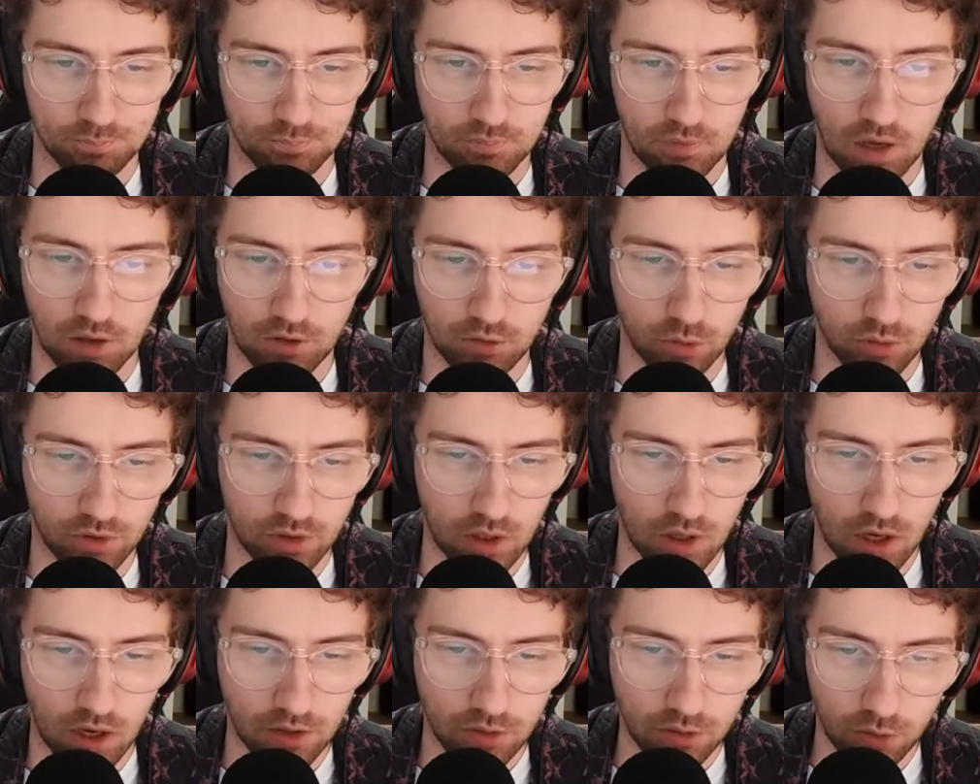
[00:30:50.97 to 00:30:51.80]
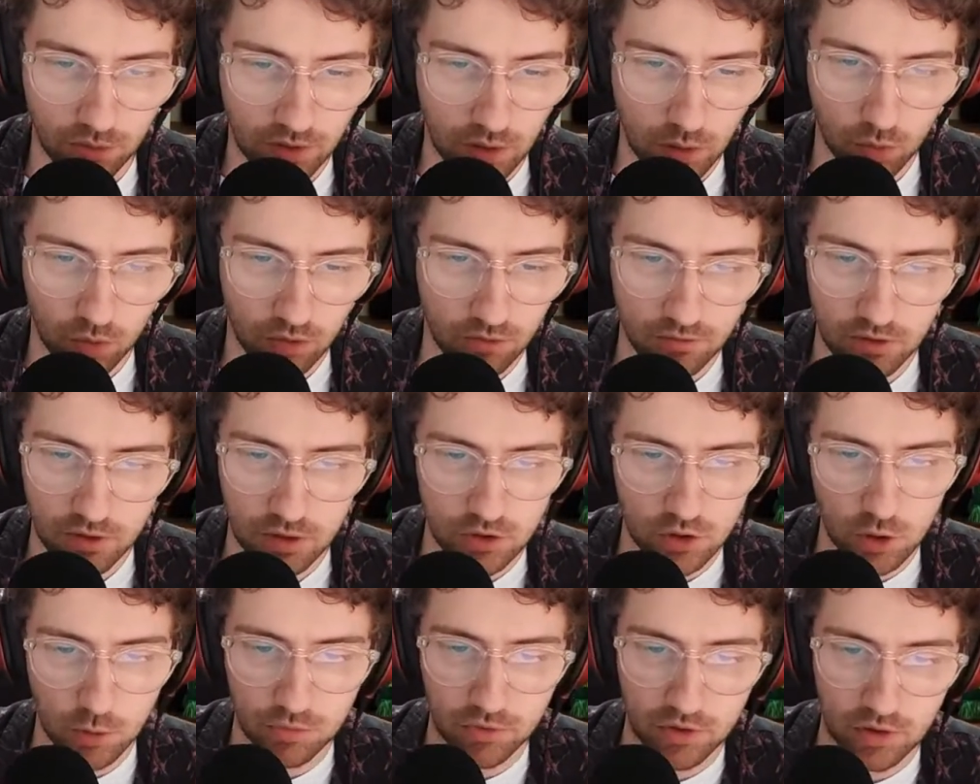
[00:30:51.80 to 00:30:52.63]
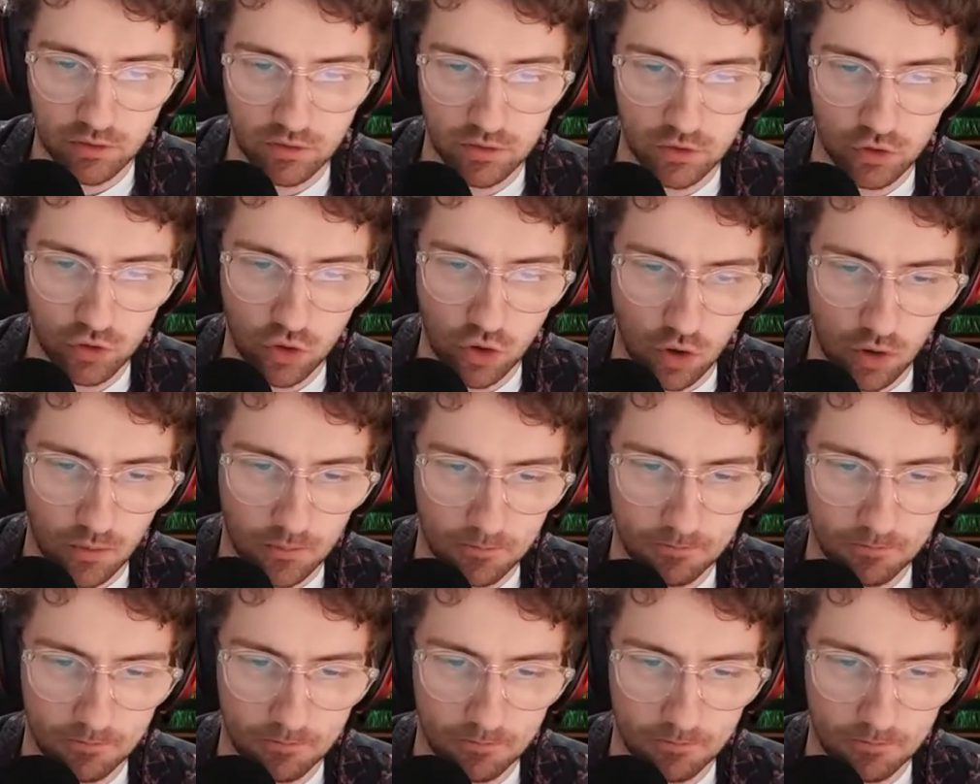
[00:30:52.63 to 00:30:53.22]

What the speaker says: I thought they would finish top 6 for sure.